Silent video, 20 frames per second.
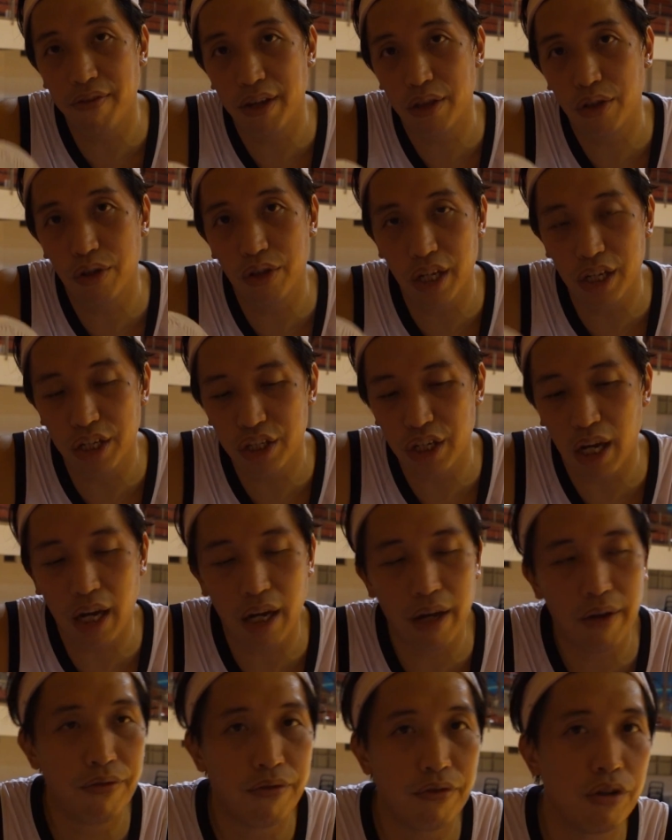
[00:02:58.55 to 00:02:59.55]
it to the JA
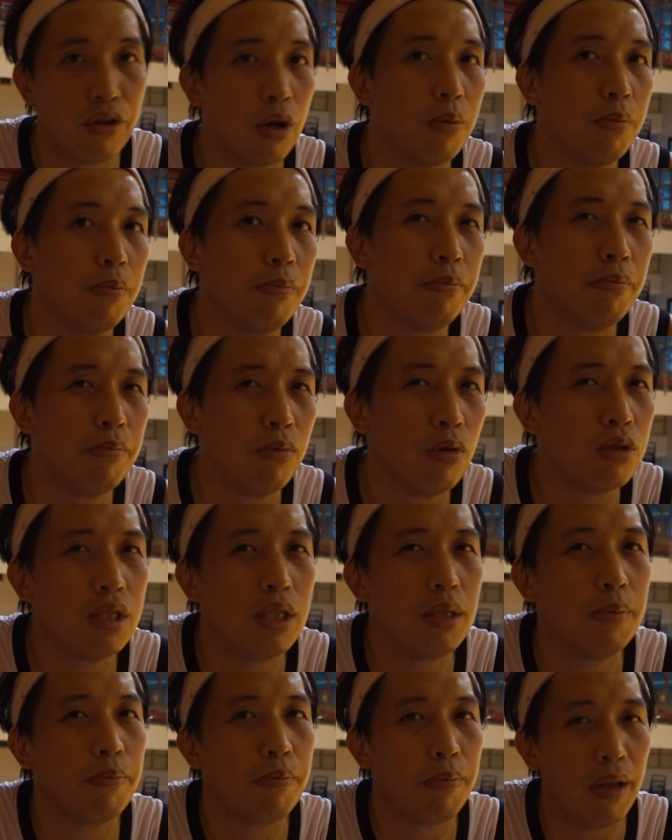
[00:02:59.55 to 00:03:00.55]
if you're
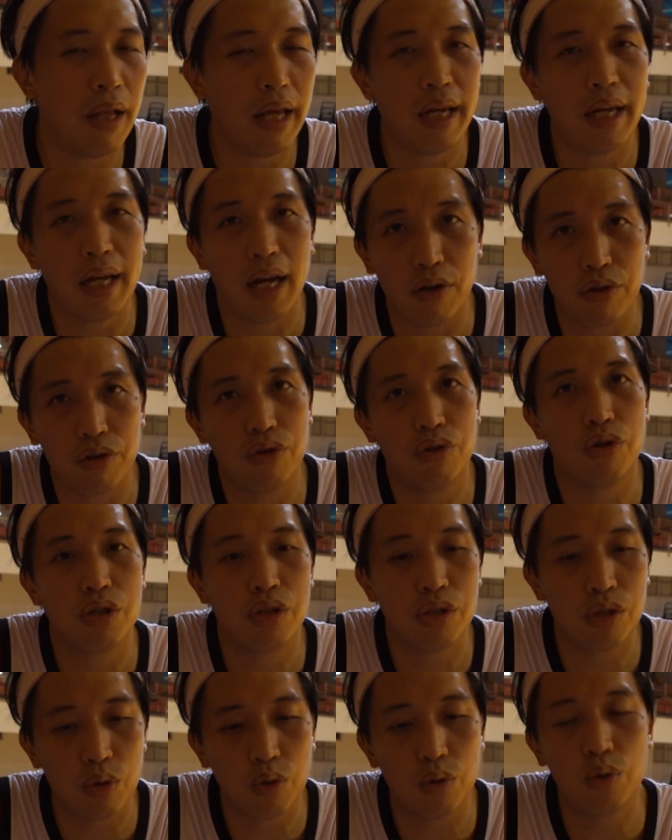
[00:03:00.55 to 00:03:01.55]
mostly playing
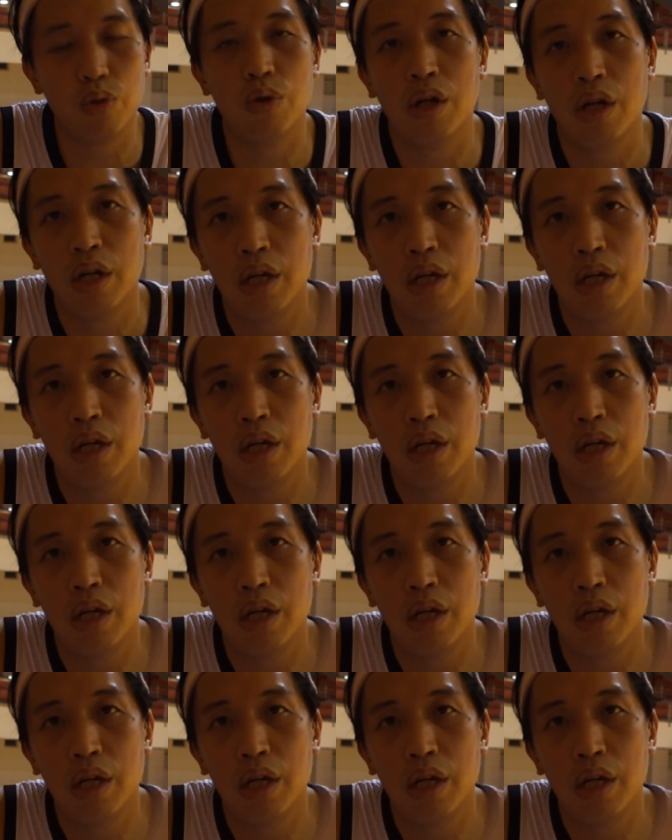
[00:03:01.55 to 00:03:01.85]
outdoors too.